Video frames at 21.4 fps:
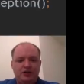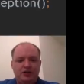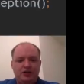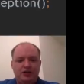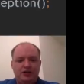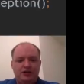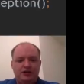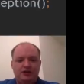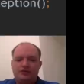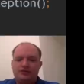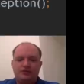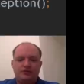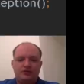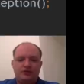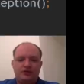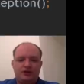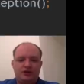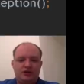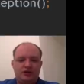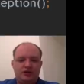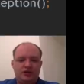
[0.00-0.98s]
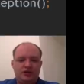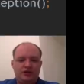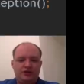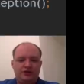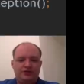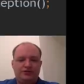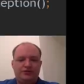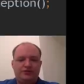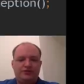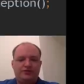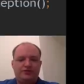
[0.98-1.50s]
And
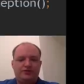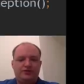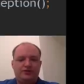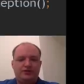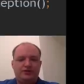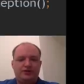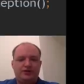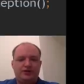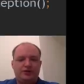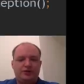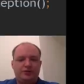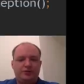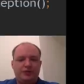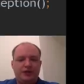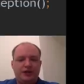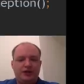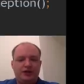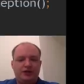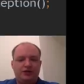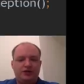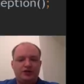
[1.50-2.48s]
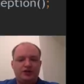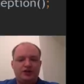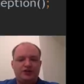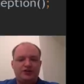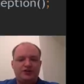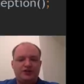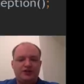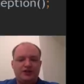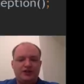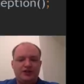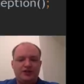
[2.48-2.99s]
if the domain logic
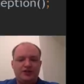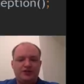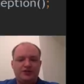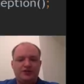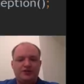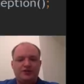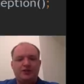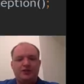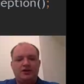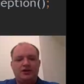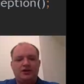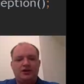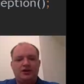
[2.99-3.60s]
says